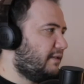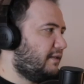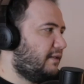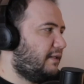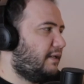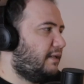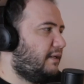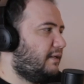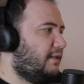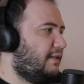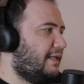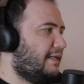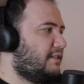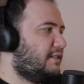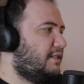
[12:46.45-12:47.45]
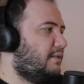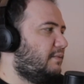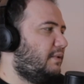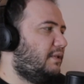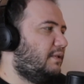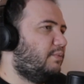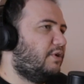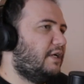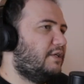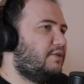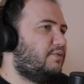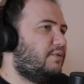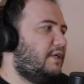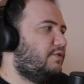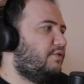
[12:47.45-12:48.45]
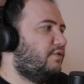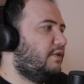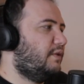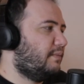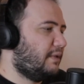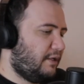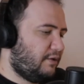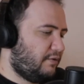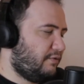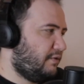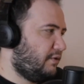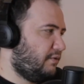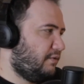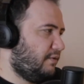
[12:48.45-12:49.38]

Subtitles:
then that's gonna be the price range for the microphone.